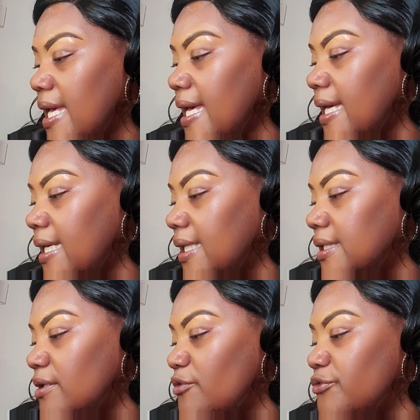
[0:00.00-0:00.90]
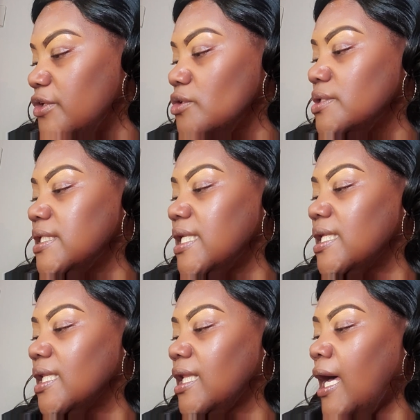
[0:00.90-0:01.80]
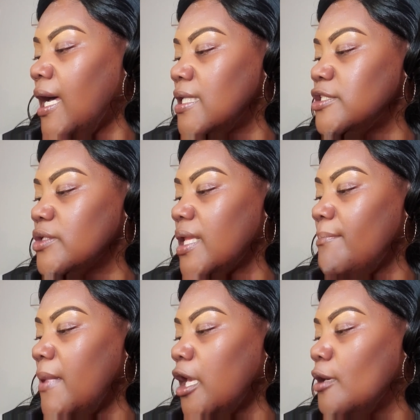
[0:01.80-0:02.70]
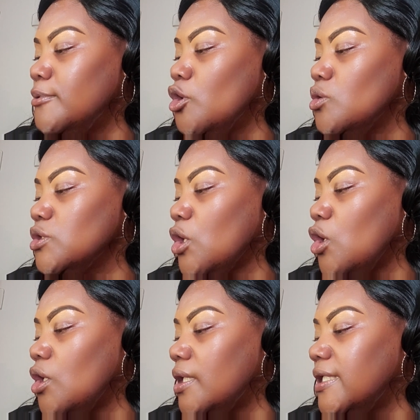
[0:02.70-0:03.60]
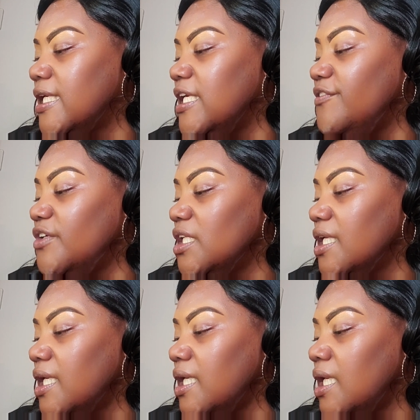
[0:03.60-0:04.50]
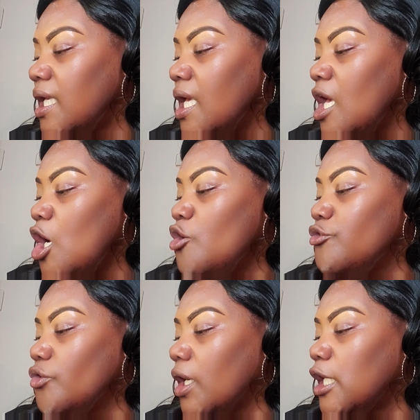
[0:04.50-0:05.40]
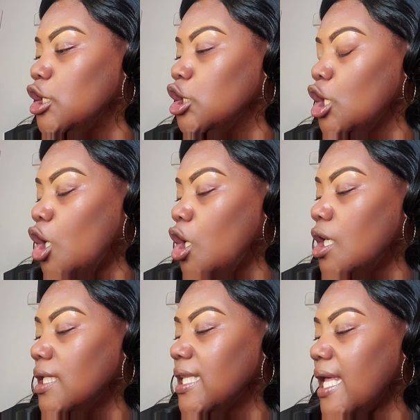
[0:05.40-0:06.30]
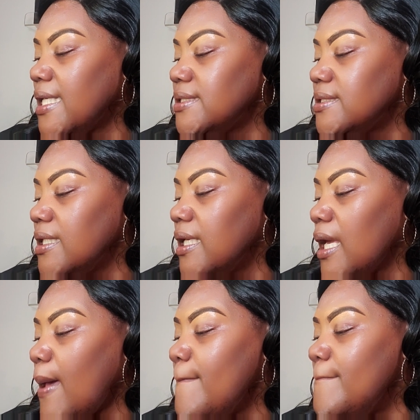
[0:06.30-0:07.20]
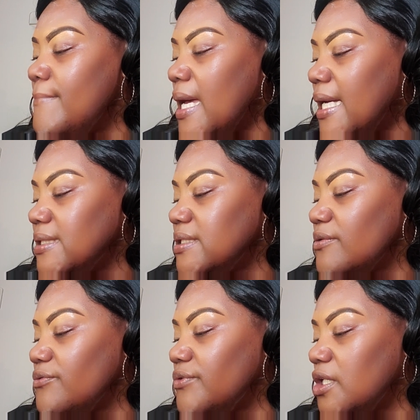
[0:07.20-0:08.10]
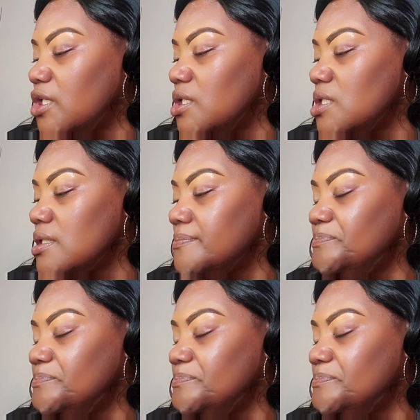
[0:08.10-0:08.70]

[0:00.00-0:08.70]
and fills in the line so that makeup goes on evenly for a long-lasting matte finish.